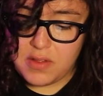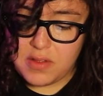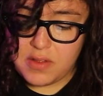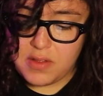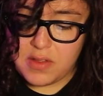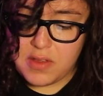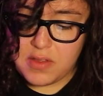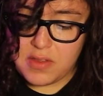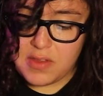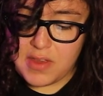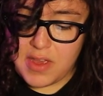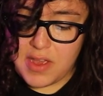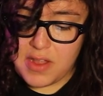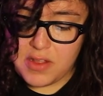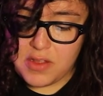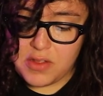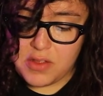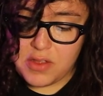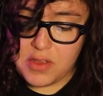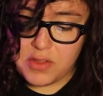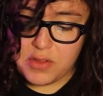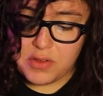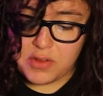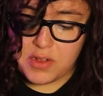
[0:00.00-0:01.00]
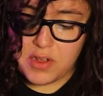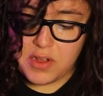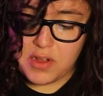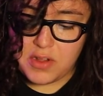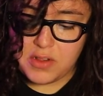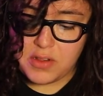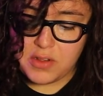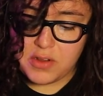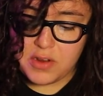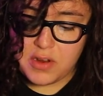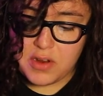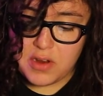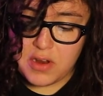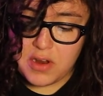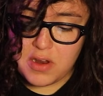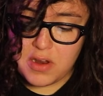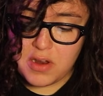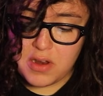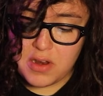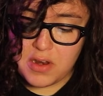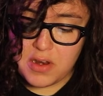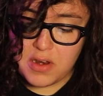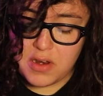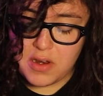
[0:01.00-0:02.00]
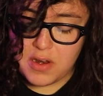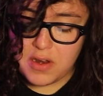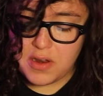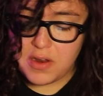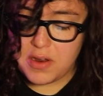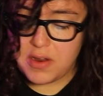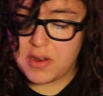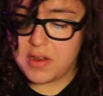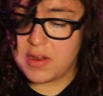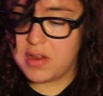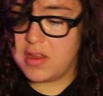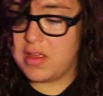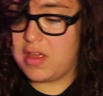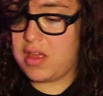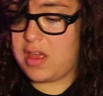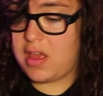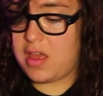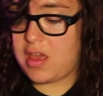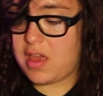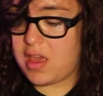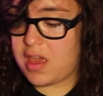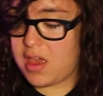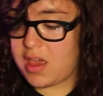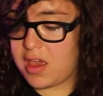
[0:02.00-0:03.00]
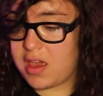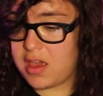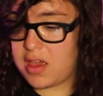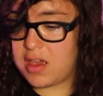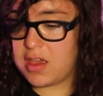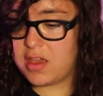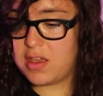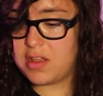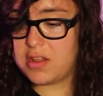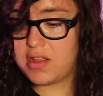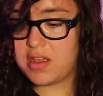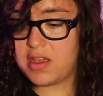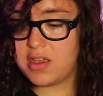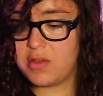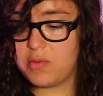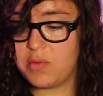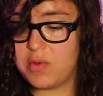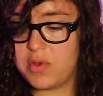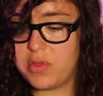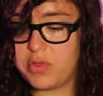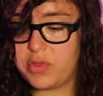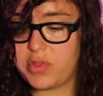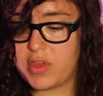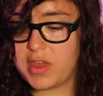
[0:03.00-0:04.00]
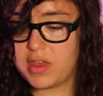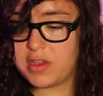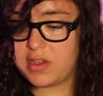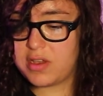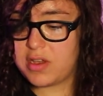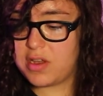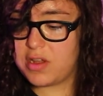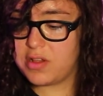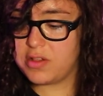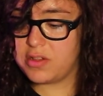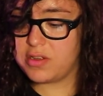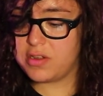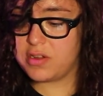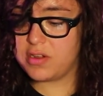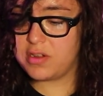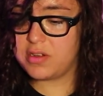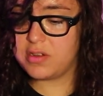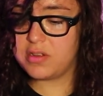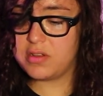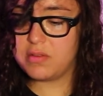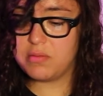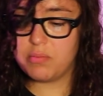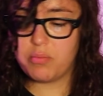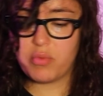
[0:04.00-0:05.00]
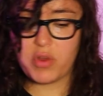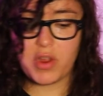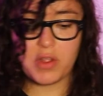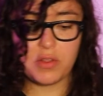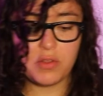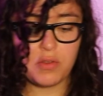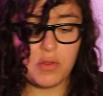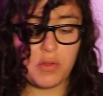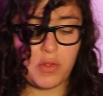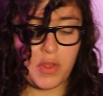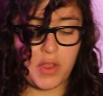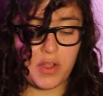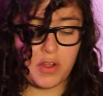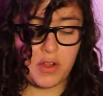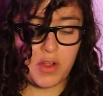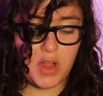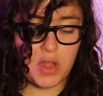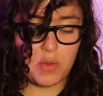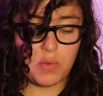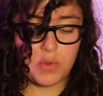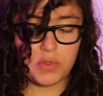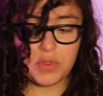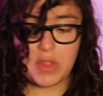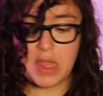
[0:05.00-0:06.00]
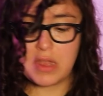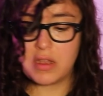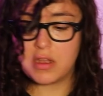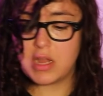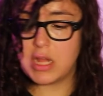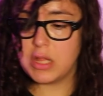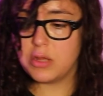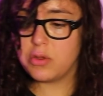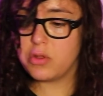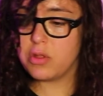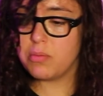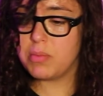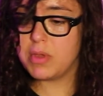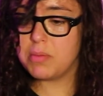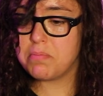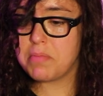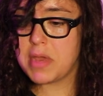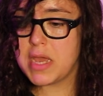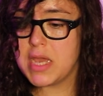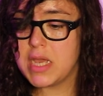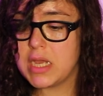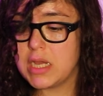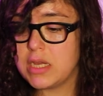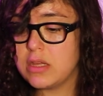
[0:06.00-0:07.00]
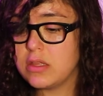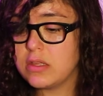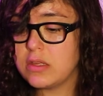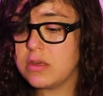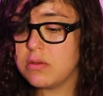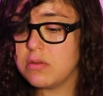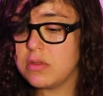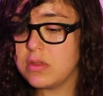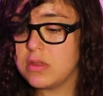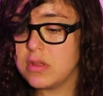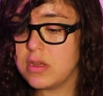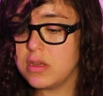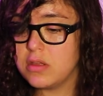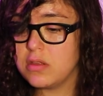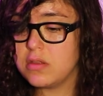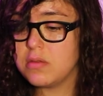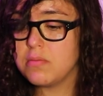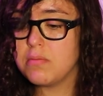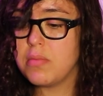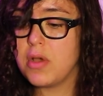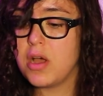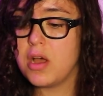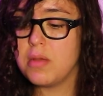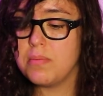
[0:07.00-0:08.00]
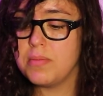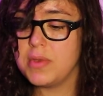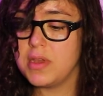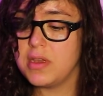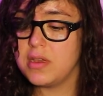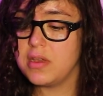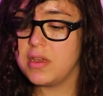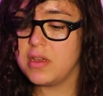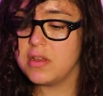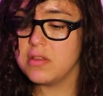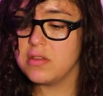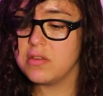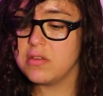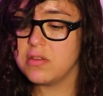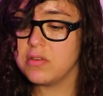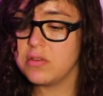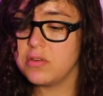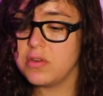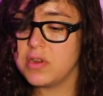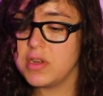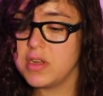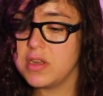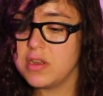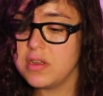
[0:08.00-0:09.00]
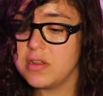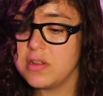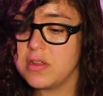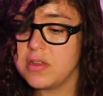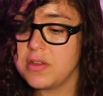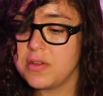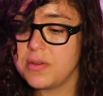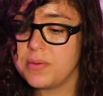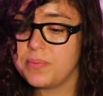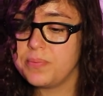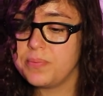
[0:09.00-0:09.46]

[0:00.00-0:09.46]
let's add another color. And I want that color, brand new layer, I want that color to be pink so it's nice and poppy against the green.